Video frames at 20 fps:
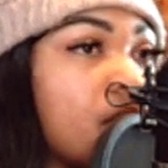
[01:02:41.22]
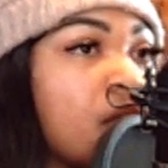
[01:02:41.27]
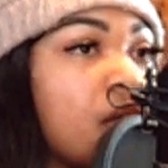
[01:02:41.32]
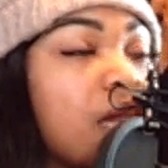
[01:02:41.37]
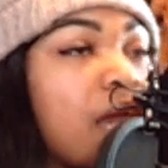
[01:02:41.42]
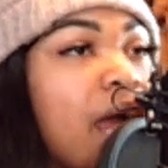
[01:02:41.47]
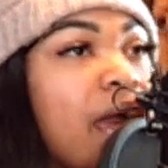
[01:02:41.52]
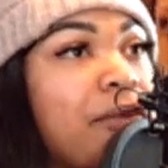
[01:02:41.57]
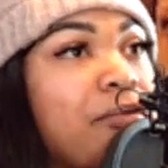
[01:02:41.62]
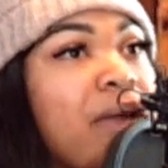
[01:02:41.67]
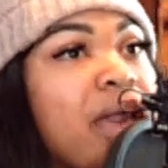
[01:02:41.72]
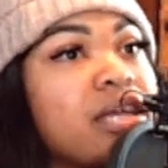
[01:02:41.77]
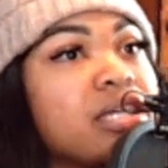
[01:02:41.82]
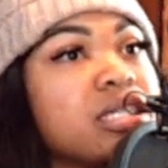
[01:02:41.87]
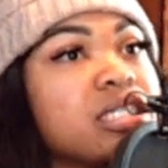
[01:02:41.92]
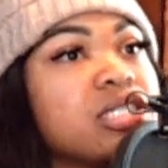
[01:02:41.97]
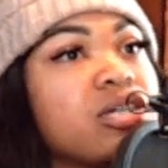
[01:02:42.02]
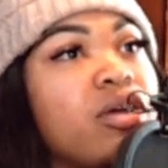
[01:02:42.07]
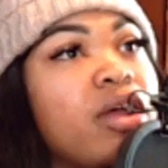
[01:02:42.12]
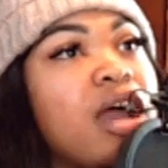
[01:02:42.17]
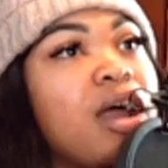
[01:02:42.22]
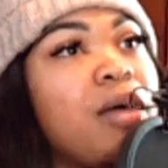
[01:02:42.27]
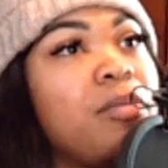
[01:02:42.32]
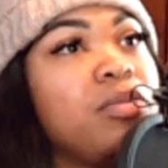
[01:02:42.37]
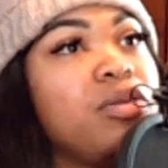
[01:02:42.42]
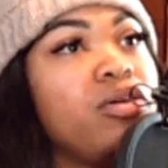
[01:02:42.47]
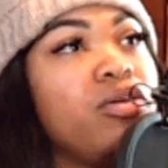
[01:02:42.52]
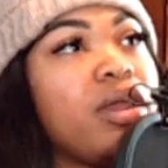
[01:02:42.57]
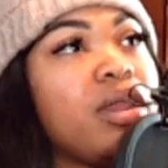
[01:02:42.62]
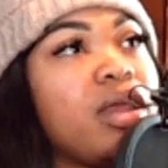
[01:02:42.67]
like making sure I'm
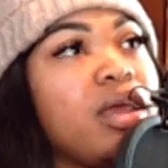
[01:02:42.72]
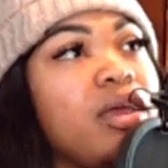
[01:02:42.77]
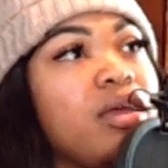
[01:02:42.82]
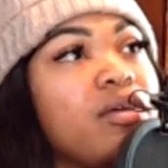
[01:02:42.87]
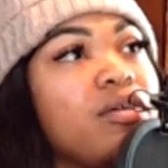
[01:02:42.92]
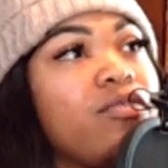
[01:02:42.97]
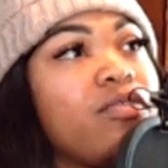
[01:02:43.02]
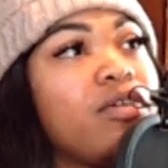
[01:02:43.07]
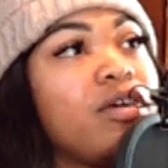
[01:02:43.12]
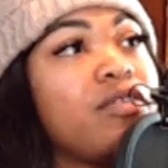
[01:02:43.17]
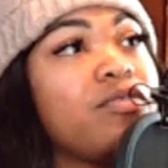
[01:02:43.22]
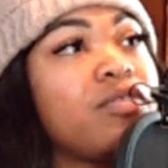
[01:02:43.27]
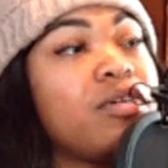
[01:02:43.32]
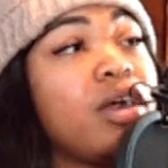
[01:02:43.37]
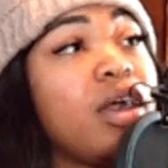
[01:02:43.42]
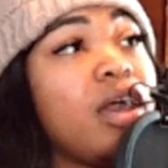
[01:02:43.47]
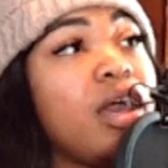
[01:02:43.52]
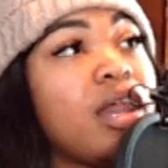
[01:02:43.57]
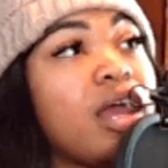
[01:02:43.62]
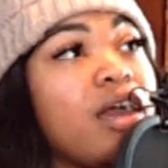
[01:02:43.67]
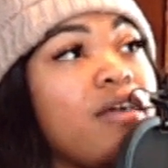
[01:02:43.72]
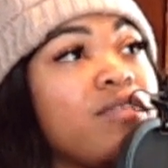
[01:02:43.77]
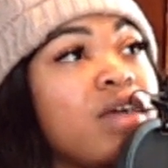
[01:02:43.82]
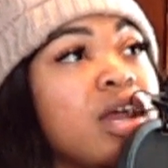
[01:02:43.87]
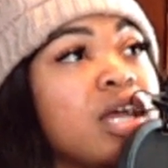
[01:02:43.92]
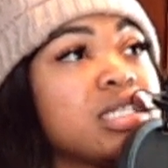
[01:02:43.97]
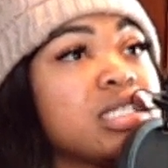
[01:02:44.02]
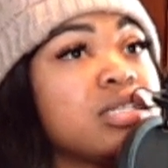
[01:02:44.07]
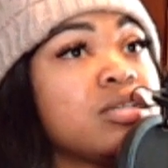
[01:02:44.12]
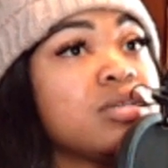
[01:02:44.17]
doing it for fun. At
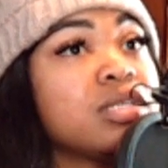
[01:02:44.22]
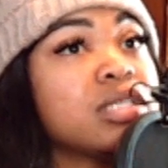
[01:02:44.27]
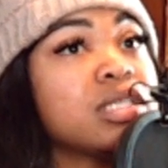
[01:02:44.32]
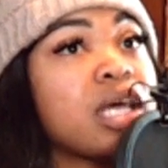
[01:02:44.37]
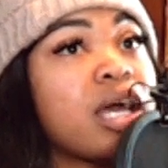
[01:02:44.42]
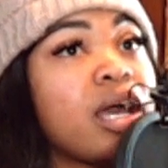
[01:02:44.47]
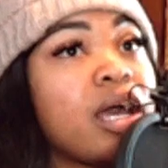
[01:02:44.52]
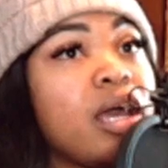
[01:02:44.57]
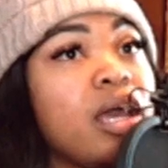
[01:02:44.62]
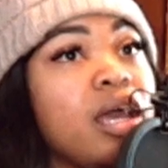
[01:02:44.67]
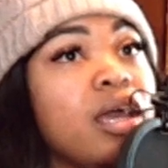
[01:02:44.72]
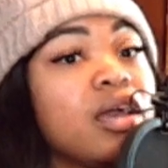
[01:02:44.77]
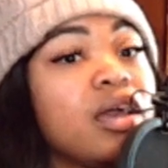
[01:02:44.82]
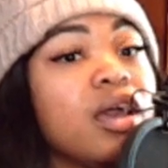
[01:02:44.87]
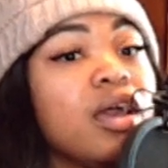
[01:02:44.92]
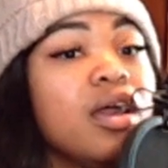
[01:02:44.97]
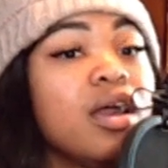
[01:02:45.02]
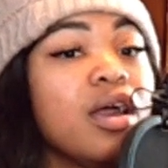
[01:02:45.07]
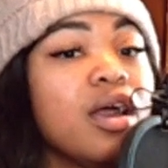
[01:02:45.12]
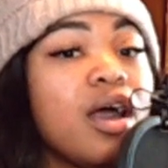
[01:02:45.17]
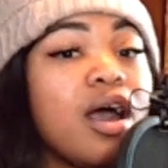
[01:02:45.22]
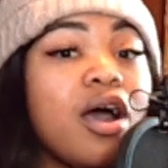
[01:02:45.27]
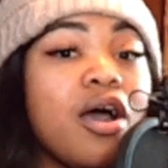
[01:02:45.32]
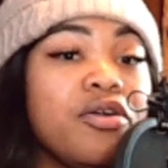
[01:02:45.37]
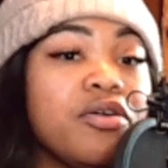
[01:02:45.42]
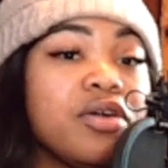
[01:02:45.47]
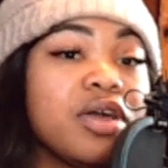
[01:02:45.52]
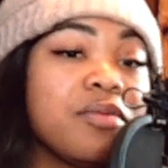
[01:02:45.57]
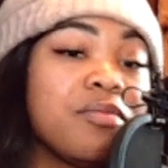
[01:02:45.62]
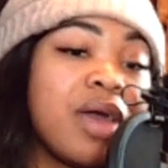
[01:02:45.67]
first it was like, oh,
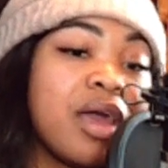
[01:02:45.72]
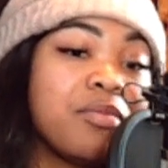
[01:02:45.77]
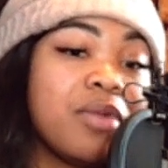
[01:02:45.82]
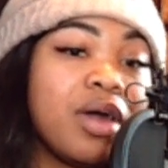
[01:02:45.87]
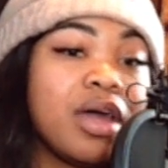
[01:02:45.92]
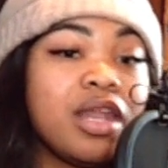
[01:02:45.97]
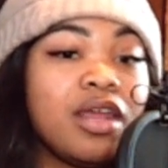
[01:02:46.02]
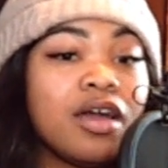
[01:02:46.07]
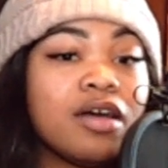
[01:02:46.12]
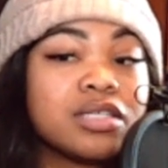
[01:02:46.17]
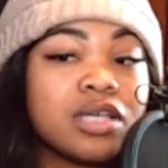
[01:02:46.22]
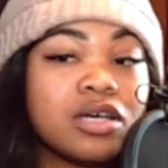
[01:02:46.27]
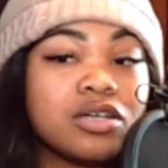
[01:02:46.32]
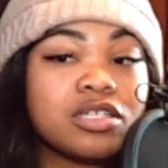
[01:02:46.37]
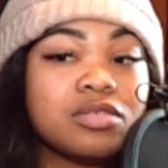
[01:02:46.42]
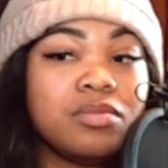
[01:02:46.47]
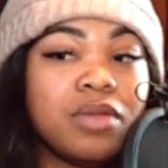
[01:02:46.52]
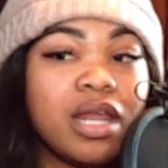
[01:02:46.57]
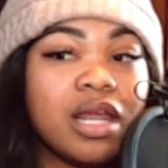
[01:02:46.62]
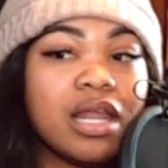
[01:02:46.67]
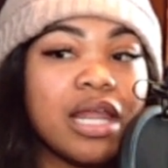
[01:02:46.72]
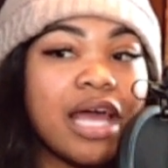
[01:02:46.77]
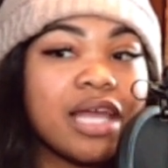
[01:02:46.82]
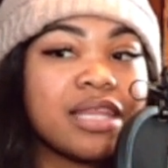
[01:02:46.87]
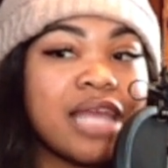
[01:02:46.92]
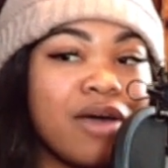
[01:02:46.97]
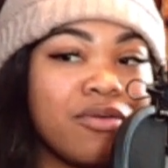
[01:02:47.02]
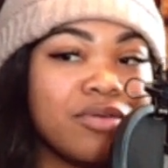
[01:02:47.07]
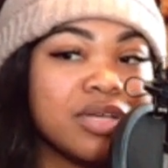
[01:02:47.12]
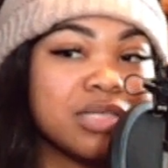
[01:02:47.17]
you can make money off social media. Like
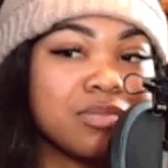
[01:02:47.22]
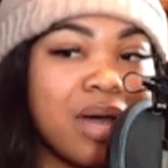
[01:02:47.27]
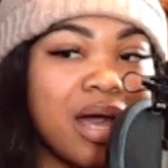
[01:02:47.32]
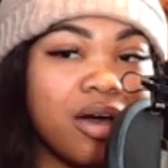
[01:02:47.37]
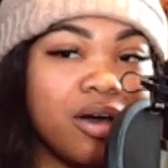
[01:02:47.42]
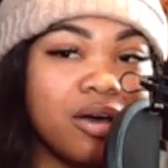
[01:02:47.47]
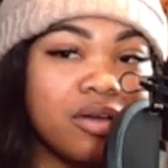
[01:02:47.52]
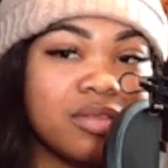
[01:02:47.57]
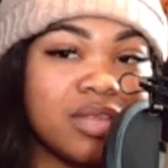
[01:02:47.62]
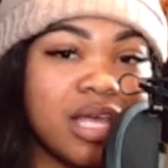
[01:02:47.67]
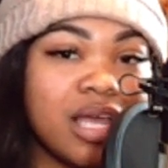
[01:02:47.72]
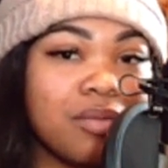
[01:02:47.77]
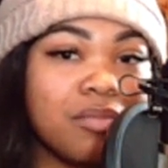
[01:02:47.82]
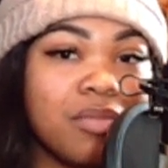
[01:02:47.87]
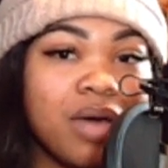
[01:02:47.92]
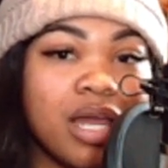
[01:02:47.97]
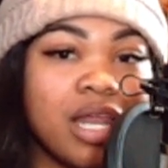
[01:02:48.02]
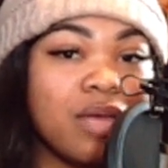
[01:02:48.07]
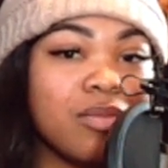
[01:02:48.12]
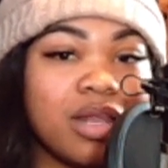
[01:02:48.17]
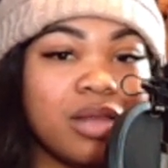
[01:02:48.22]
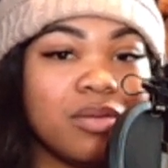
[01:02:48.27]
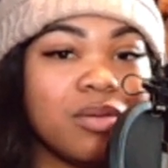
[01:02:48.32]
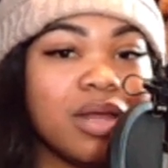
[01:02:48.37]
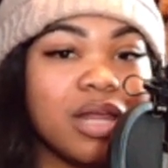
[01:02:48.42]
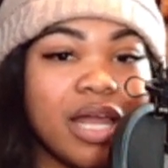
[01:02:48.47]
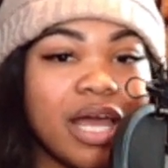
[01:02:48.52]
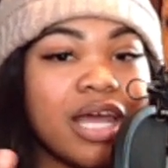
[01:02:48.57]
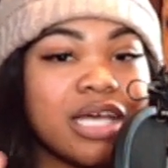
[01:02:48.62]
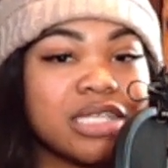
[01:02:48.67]
that was my whole thing, money, money,
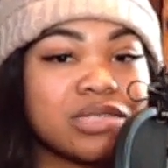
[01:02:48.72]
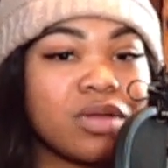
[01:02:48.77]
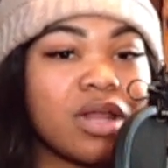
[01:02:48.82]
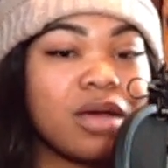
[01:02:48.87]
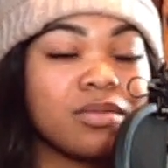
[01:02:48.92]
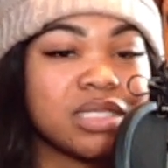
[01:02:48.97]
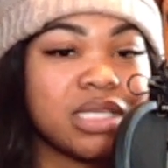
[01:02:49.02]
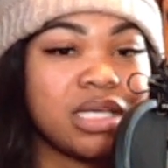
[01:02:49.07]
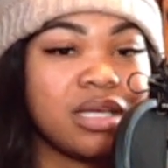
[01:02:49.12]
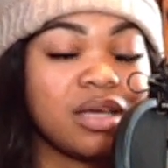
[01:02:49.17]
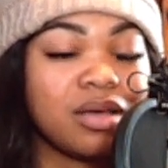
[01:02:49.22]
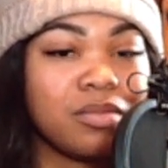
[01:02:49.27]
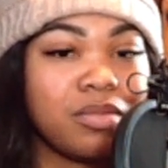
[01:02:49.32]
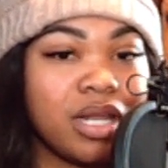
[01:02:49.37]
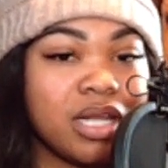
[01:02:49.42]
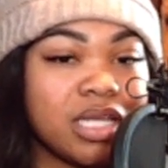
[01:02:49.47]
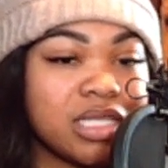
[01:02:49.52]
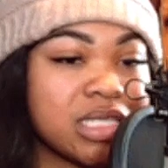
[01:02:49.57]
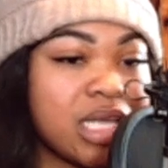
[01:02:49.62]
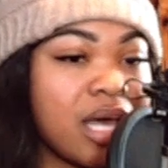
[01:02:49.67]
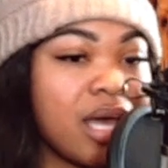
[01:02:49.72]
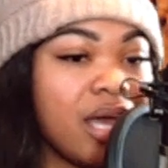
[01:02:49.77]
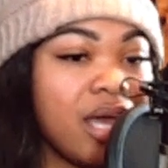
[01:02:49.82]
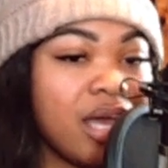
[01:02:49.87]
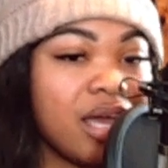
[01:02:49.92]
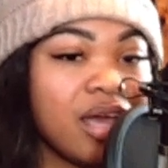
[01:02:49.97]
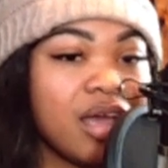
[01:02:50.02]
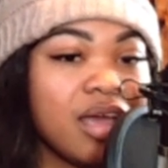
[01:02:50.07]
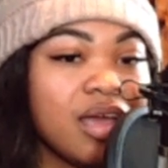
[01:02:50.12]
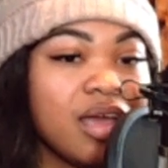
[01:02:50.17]
money. Like that's what I'm seeing, but it's
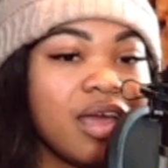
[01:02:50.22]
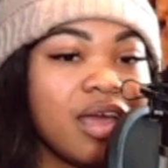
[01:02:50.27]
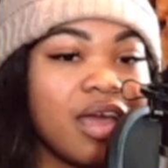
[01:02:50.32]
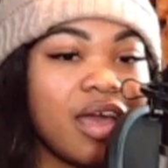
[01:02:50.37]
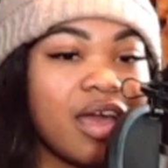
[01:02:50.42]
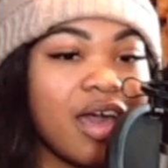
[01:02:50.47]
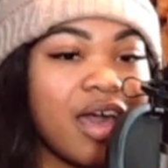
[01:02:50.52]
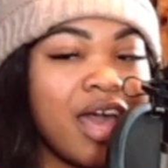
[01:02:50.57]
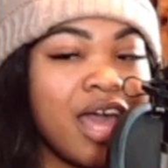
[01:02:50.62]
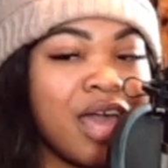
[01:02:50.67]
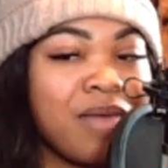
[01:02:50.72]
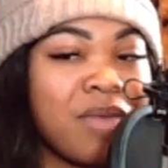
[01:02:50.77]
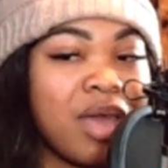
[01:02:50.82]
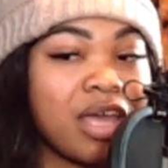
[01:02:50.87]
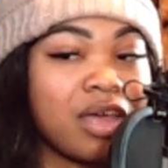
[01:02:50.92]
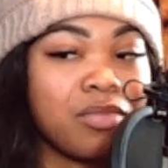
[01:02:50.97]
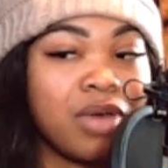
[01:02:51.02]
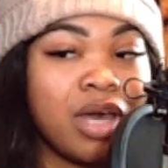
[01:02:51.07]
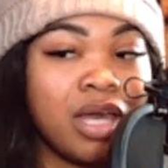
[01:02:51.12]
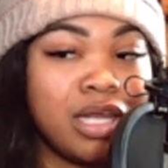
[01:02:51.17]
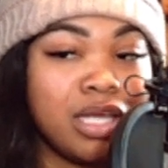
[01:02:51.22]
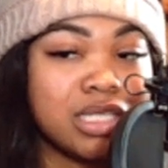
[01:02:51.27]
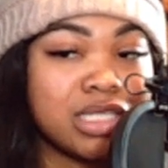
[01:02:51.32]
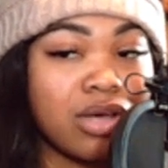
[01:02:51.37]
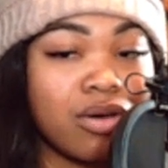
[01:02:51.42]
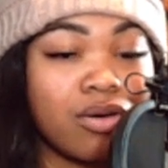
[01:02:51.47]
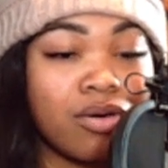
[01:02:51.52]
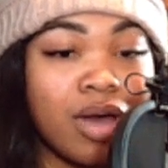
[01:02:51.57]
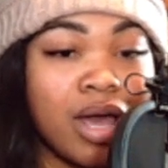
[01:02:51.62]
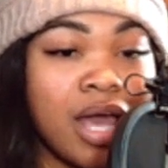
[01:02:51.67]
like I ain't making money,
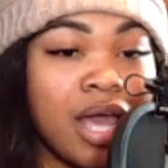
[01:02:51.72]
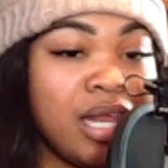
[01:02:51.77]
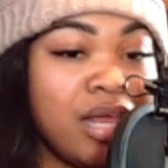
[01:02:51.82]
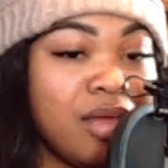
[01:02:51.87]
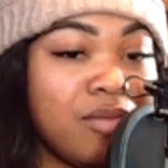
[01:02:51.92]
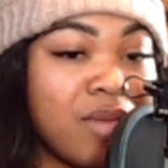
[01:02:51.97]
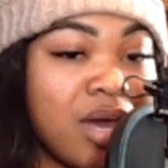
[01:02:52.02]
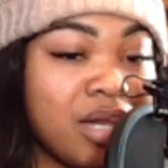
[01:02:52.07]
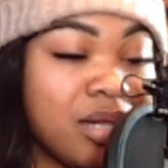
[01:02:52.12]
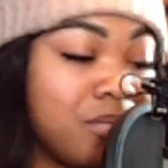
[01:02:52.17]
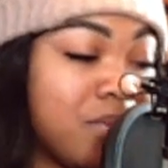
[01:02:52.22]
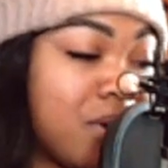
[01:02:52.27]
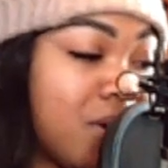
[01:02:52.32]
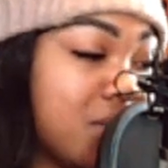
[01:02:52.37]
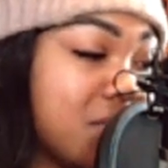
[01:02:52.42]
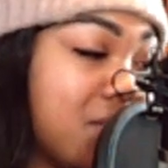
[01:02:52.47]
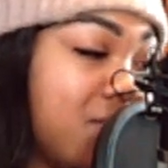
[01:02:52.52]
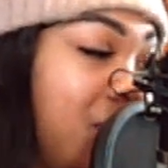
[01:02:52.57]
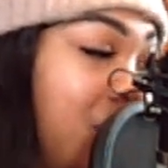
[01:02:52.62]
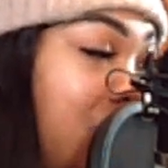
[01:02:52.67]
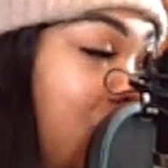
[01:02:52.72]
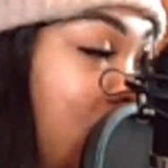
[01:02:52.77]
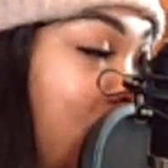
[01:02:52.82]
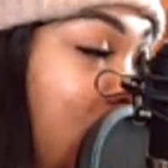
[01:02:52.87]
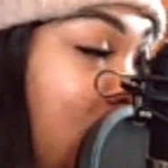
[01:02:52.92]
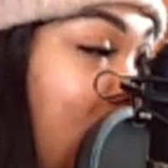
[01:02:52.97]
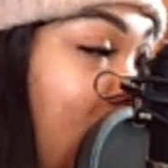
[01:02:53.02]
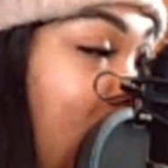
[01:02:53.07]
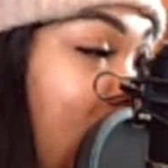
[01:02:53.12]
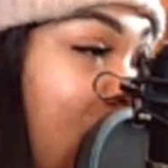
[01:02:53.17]
so I ain't even about to post a
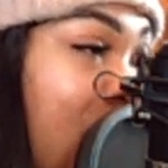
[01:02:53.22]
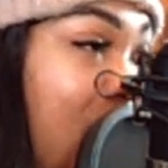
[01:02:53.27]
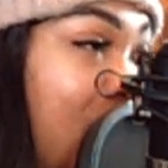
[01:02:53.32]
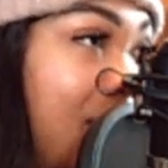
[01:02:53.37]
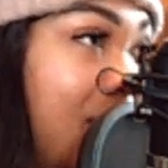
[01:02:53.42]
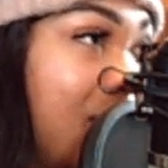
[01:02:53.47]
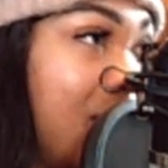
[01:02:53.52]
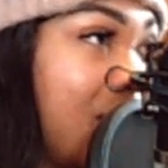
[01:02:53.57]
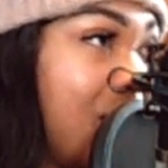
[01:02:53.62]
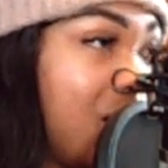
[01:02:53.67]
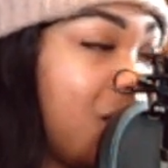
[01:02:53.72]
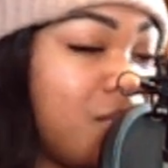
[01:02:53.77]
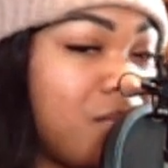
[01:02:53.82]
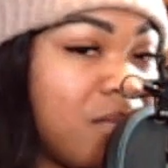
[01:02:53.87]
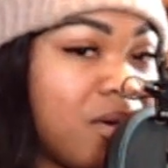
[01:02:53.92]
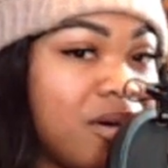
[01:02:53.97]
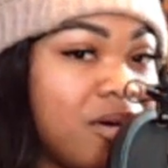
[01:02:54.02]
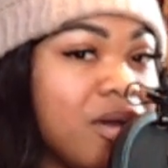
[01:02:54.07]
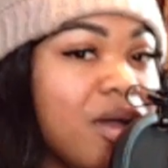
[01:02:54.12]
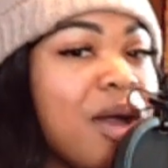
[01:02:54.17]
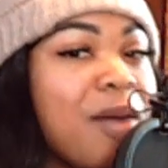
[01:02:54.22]
video. Like I don't even care no more.